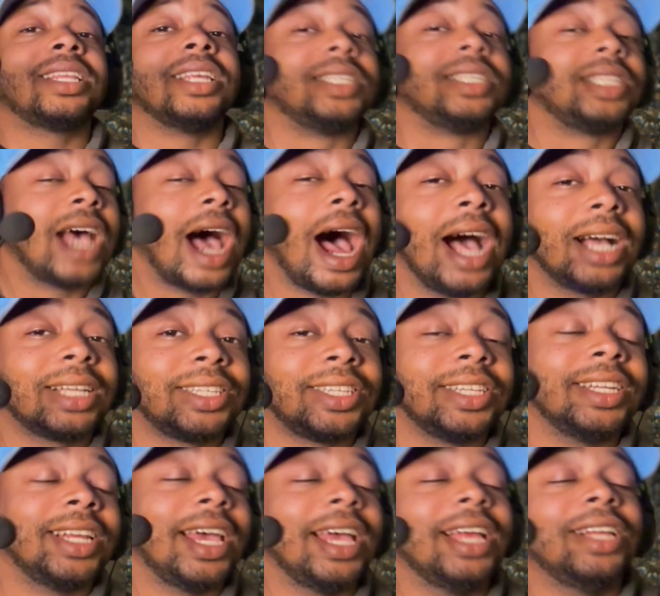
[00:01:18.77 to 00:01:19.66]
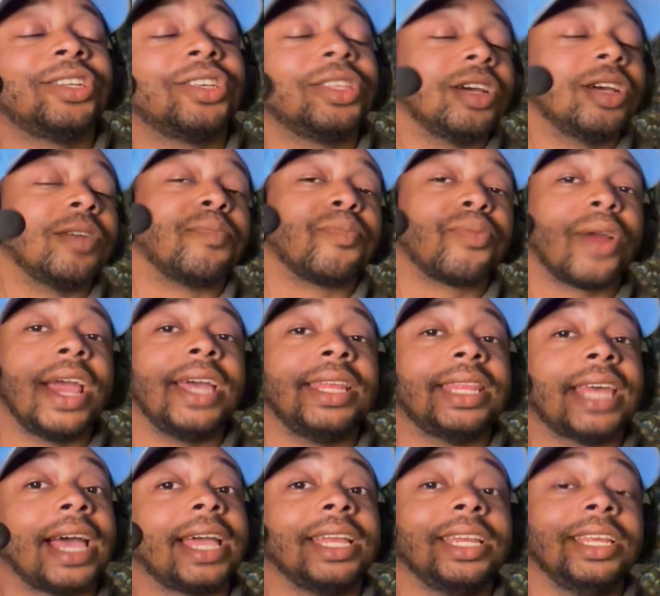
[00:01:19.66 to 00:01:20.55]
a toxin into their prey
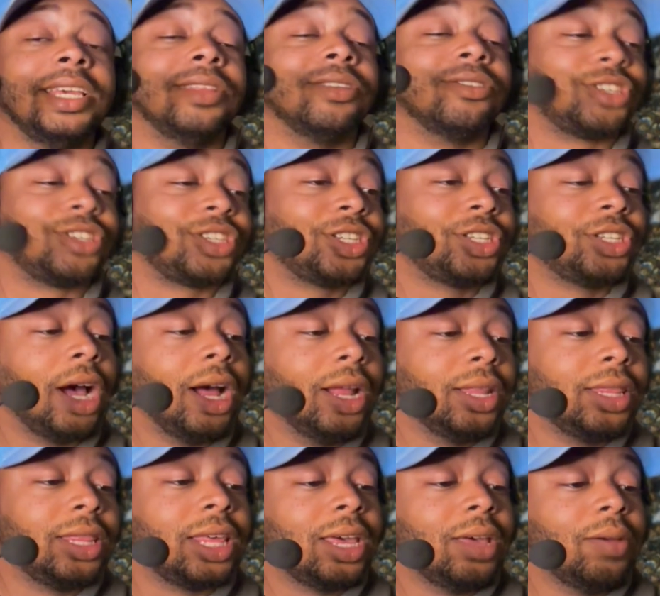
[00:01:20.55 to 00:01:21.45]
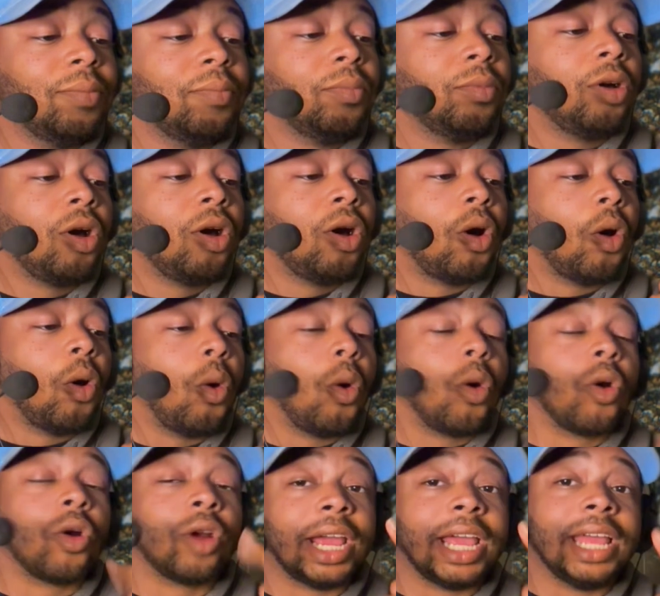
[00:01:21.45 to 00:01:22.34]
that can either stun them
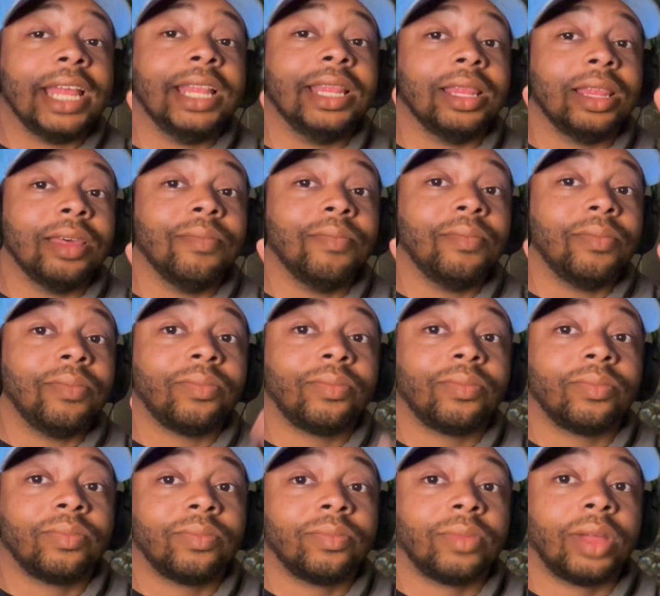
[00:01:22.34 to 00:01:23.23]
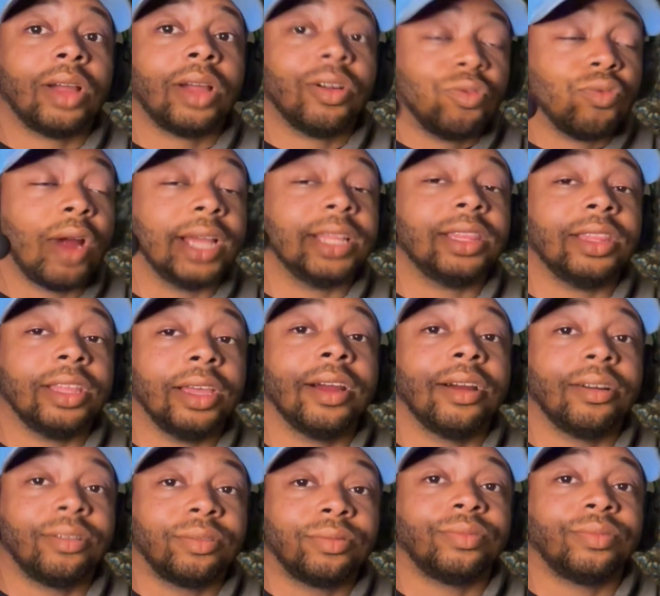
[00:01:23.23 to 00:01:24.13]
or end them right there.